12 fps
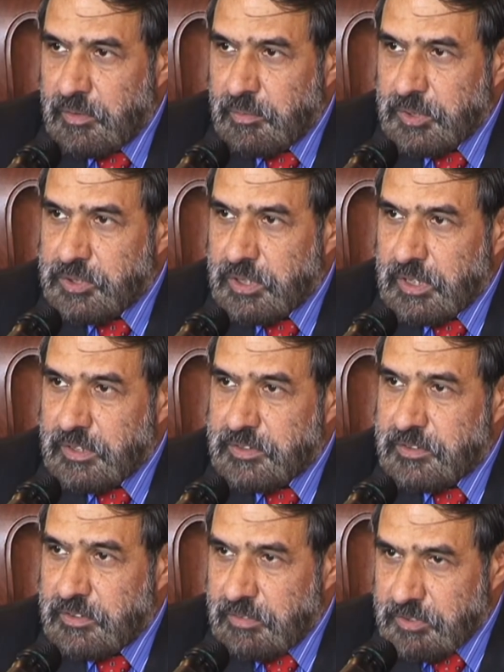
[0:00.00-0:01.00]
which
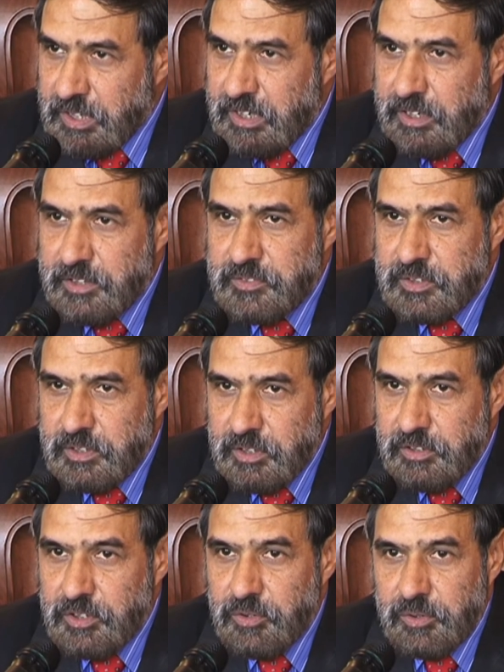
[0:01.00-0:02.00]
has resilience and
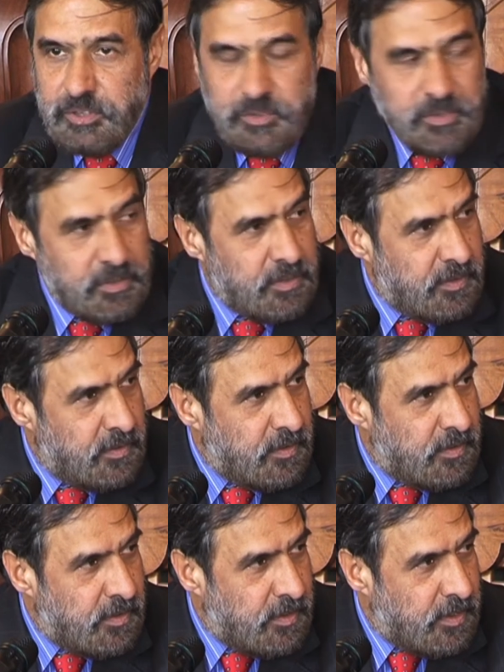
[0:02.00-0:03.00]
endurance,
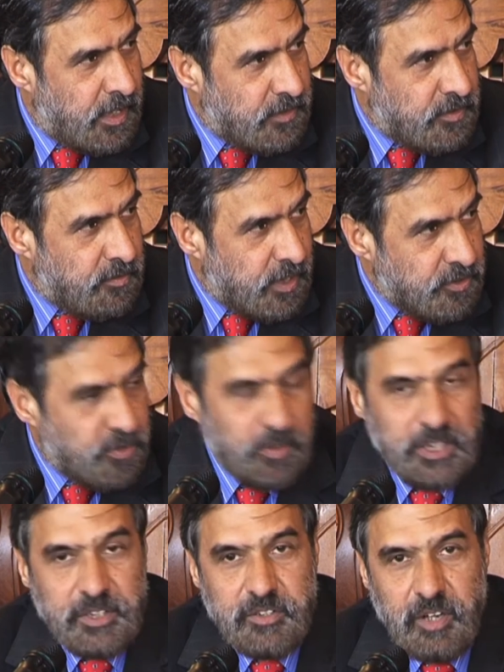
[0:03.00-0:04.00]
has
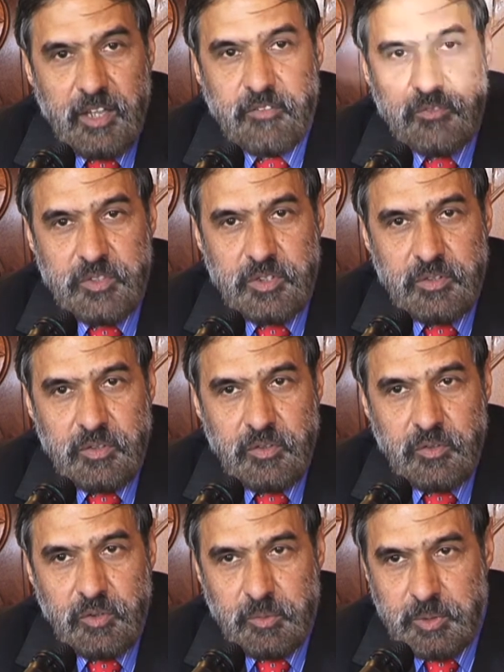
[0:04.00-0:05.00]
eventually triumphed
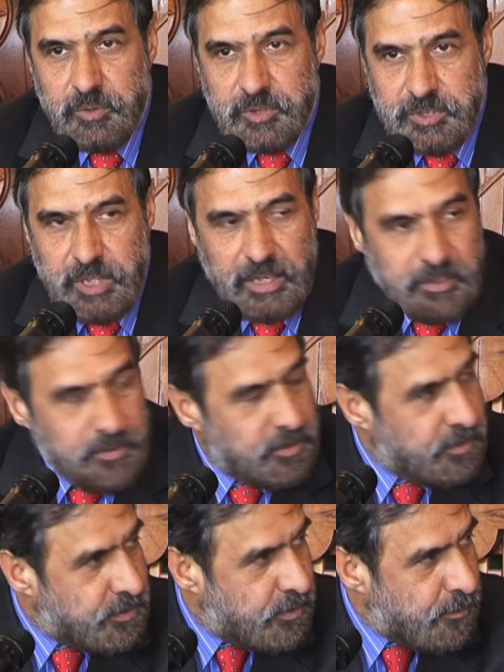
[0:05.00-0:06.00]
over those
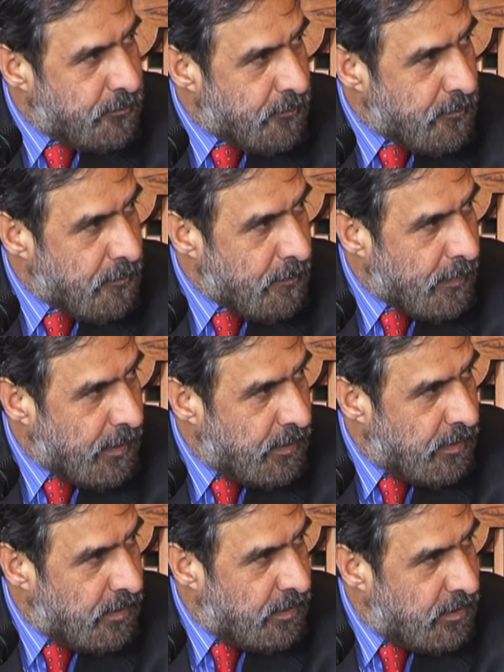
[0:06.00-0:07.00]
challenges.
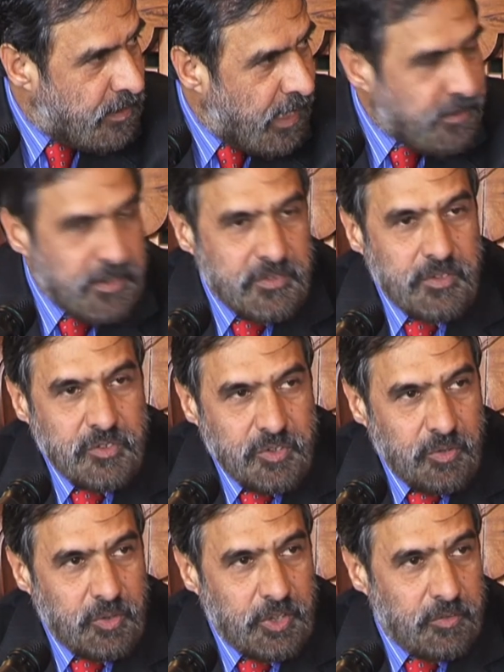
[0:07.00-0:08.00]
That is the
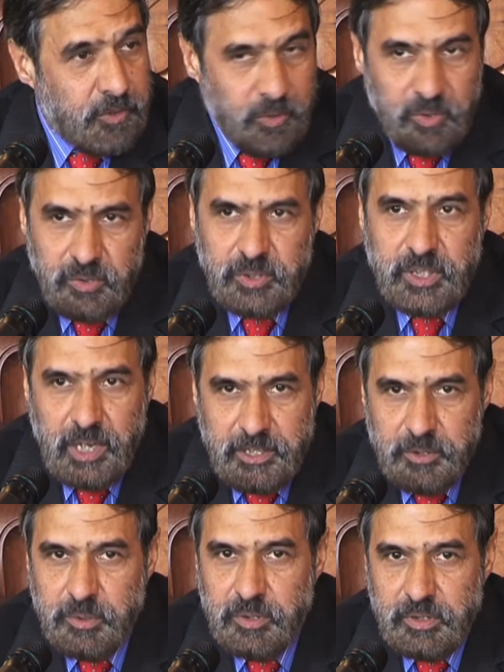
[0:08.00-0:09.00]
story of your own
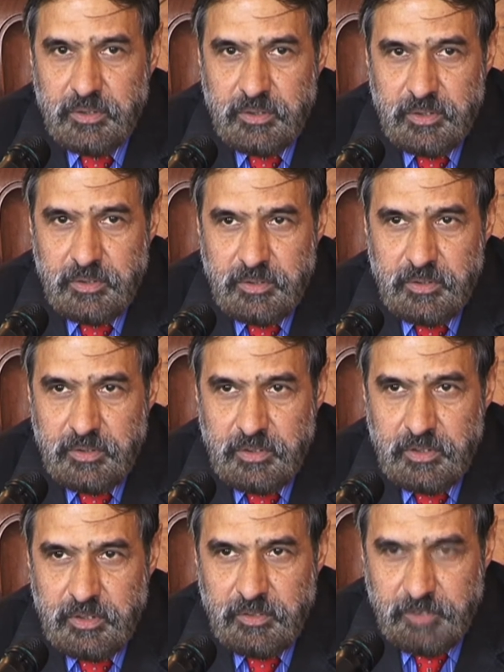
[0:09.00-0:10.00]
country,
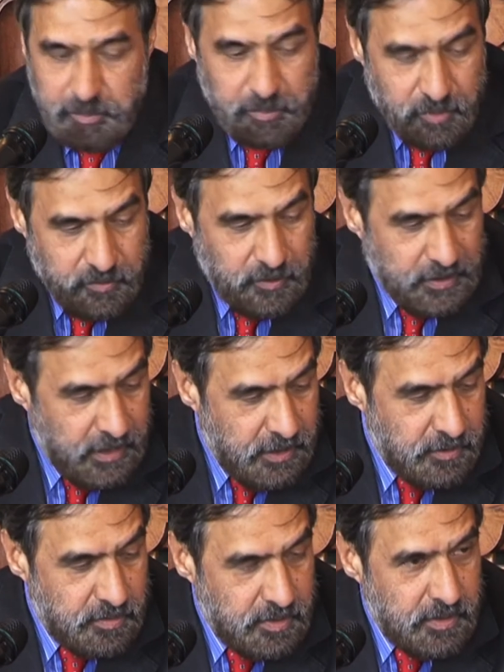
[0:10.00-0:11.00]
a very beautiful
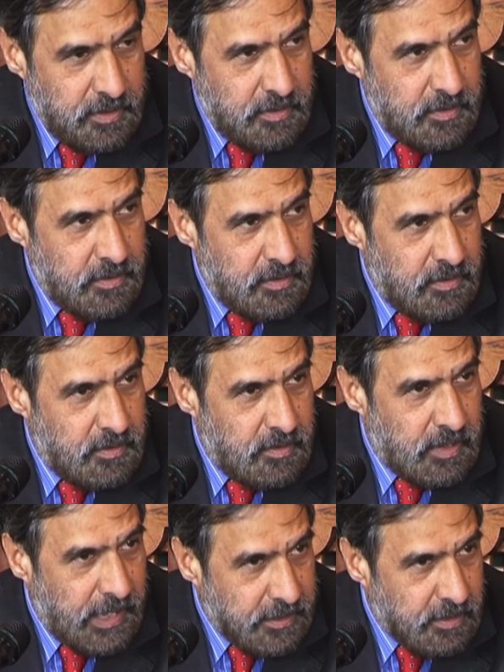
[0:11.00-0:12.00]
country,
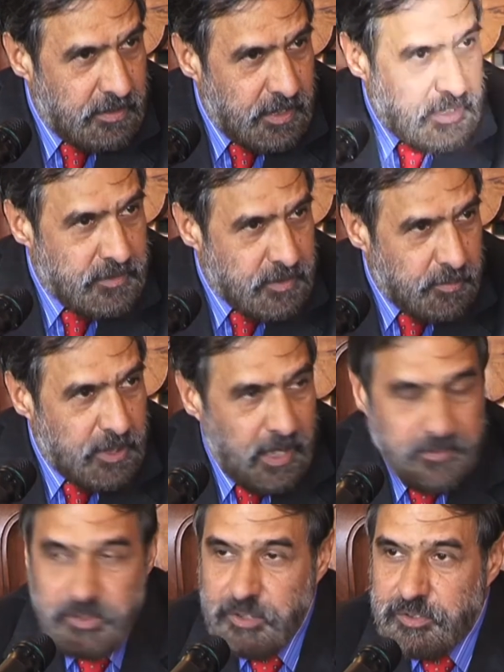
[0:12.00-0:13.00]
like India, a
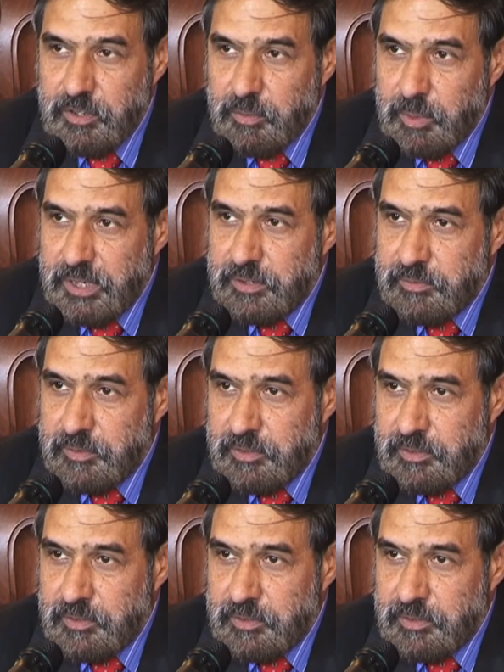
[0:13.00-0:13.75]
civilizational one.